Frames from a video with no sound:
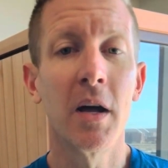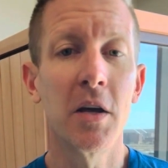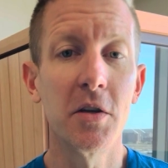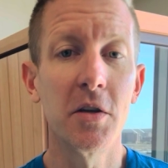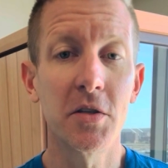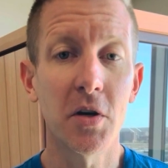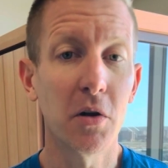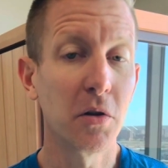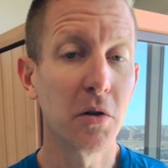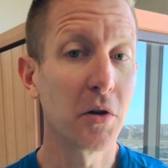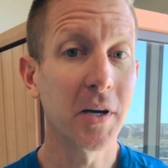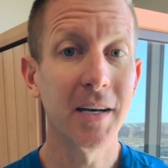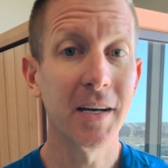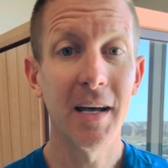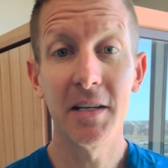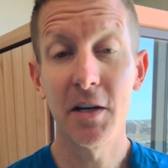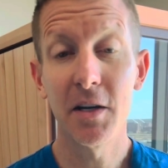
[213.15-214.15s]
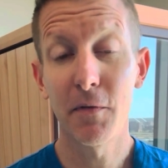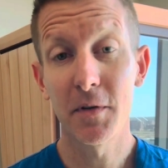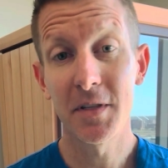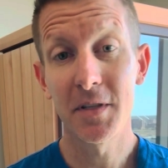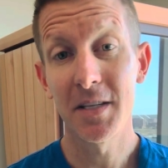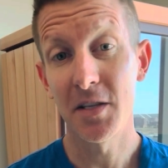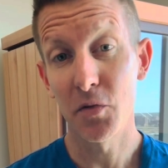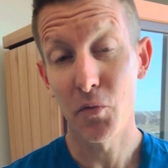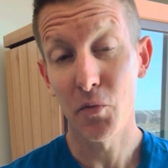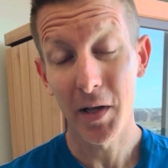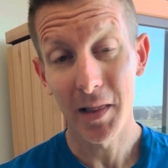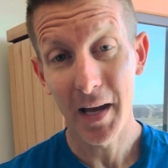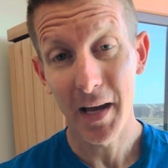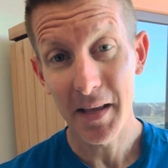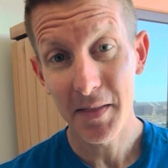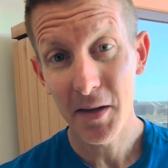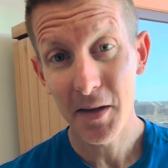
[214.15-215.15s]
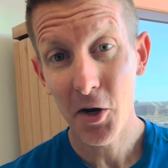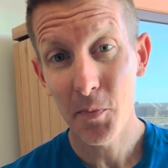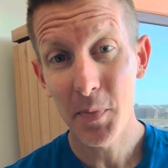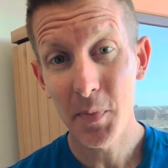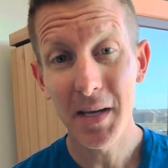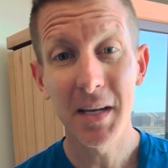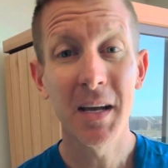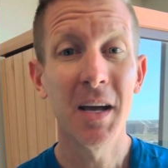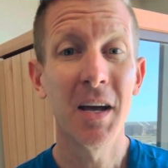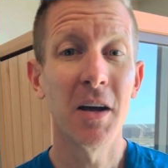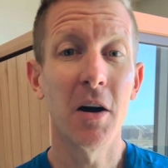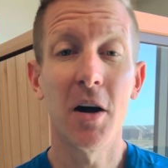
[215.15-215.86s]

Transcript: You start looking at differences in red light therapy.